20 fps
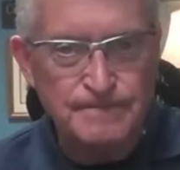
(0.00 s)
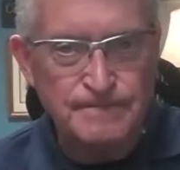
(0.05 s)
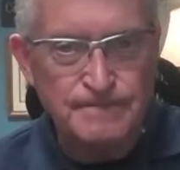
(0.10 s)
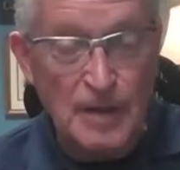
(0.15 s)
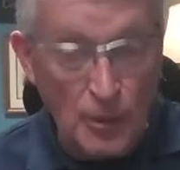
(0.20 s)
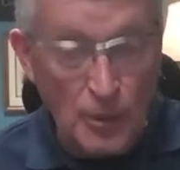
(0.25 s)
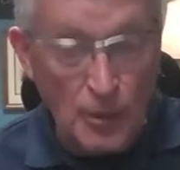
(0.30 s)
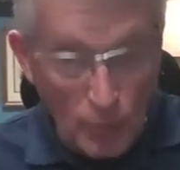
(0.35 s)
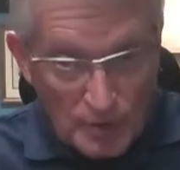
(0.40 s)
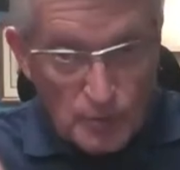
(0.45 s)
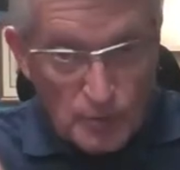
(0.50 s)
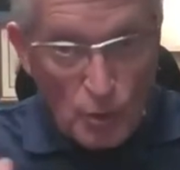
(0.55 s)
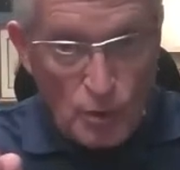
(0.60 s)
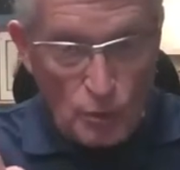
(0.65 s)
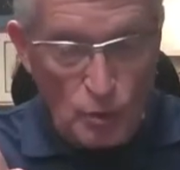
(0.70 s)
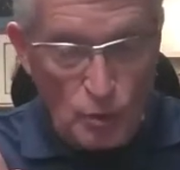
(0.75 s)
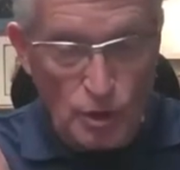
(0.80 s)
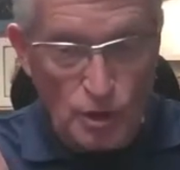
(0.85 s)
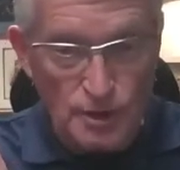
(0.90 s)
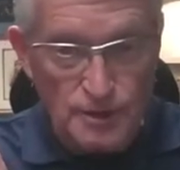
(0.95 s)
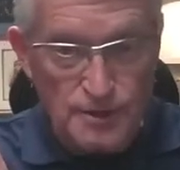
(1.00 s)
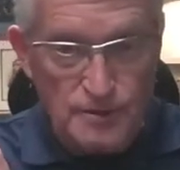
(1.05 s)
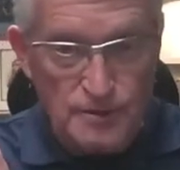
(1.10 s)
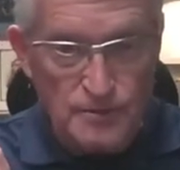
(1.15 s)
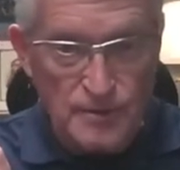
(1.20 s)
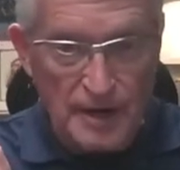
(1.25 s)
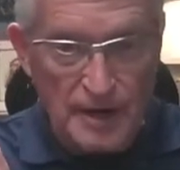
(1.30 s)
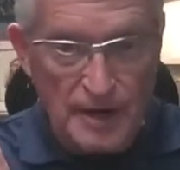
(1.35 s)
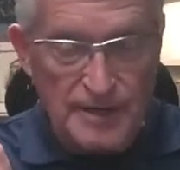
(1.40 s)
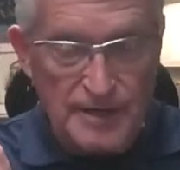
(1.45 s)
Now, one more word,
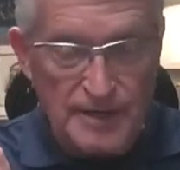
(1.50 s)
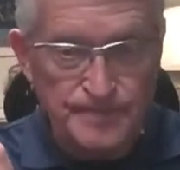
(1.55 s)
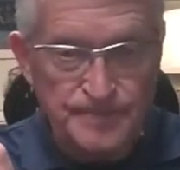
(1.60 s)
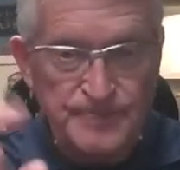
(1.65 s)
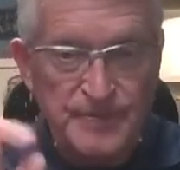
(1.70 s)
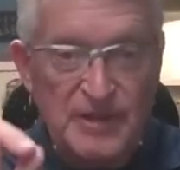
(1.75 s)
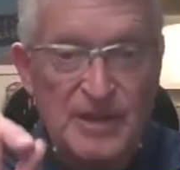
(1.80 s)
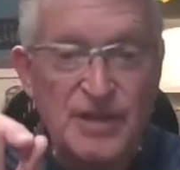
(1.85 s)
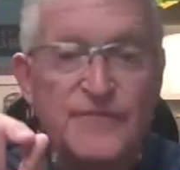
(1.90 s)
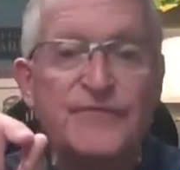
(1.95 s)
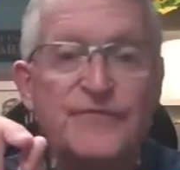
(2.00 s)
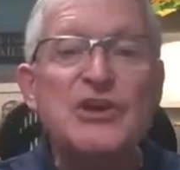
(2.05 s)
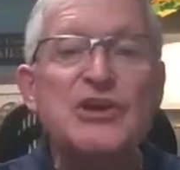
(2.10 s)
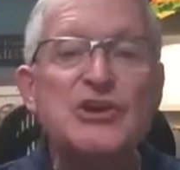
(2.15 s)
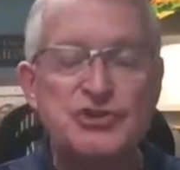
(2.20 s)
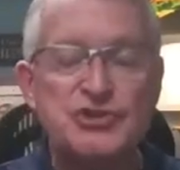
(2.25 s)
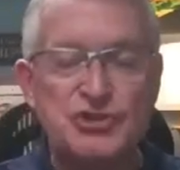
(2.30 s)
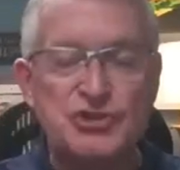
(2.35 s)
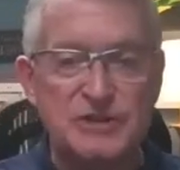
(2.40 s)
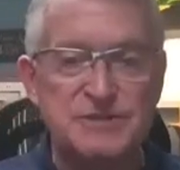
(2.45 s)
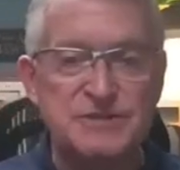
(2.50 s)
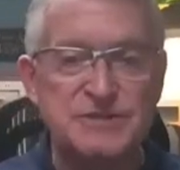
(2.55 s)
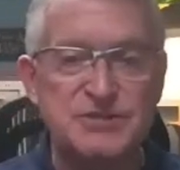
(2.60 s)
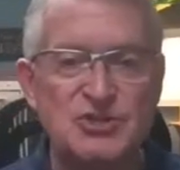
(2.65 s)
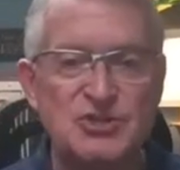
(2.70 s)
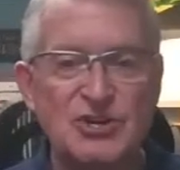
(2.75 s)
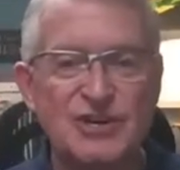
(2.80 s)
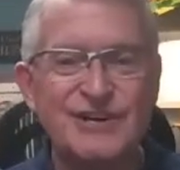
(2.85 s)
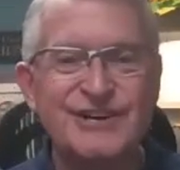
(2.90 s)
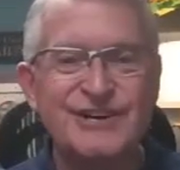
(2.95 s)
ready? Ephesians
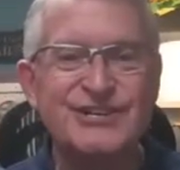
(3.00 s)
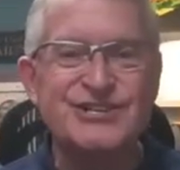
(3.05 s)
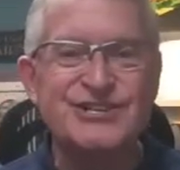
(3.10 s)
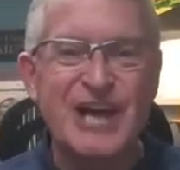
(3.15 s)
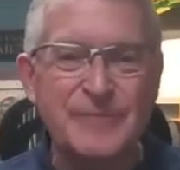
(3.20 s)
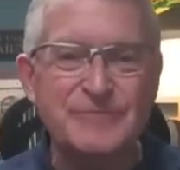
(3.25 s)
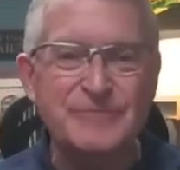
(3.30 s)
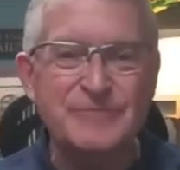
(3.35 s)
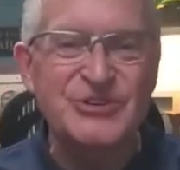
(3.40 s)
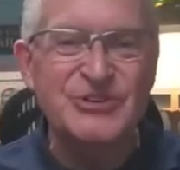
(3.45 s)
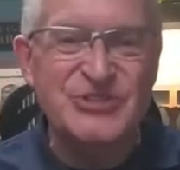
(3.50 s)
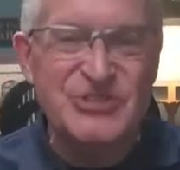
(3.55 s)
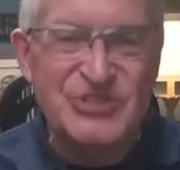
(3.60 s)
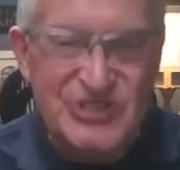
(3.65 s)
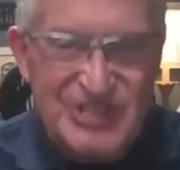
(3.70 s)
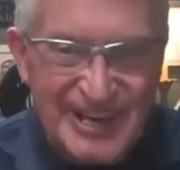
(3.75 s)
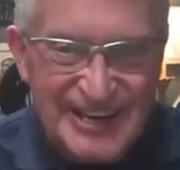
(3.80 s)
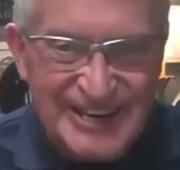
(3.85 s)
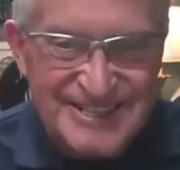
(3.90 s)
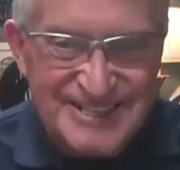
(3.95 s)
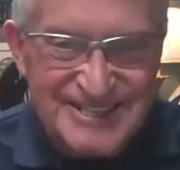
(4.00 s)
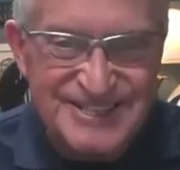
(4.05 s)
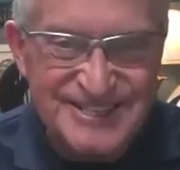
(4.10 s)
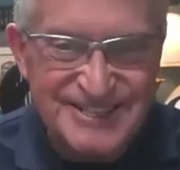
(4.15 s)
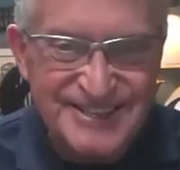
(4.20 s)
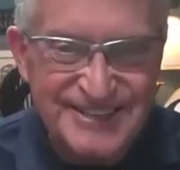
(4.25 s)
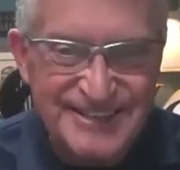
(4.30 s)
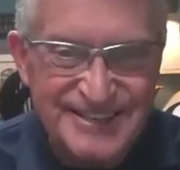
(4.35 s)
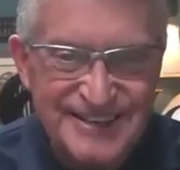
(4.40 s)
chapter 6.